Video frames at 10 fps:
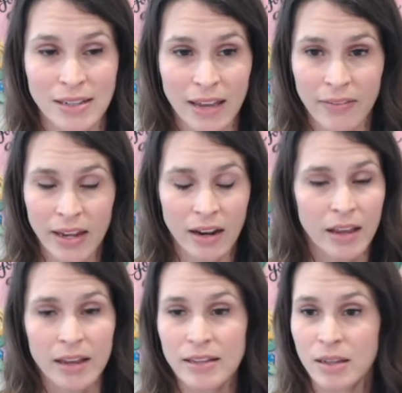And then
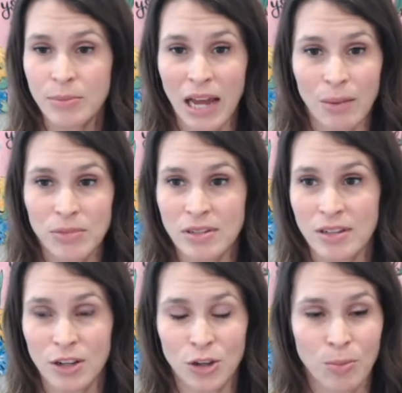sometimes
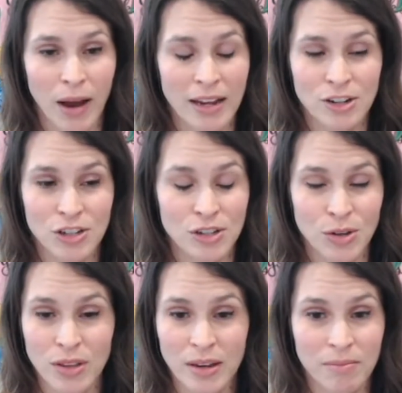you might just
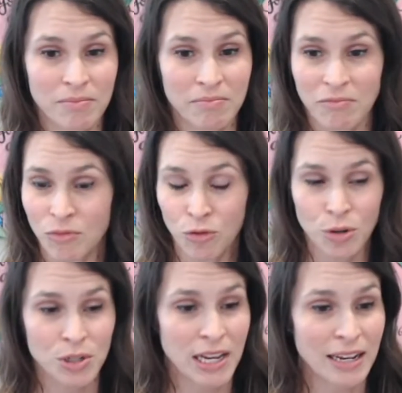do them
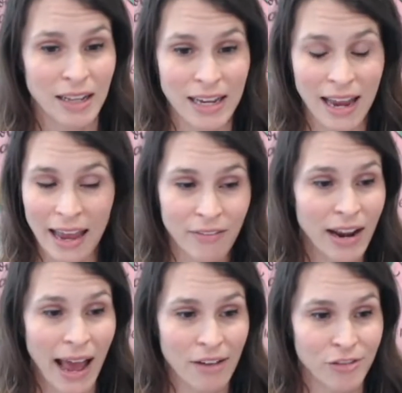routinely, even
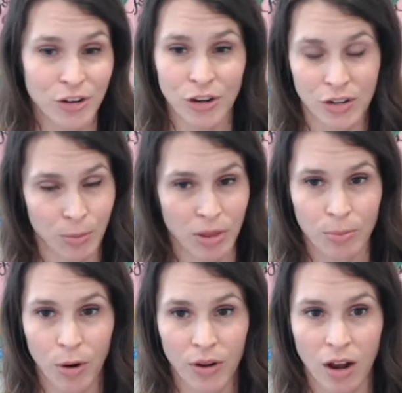after you're done with the
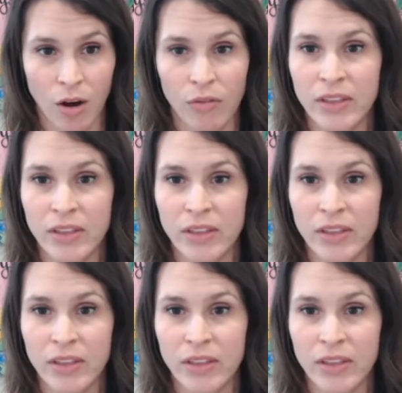protocol.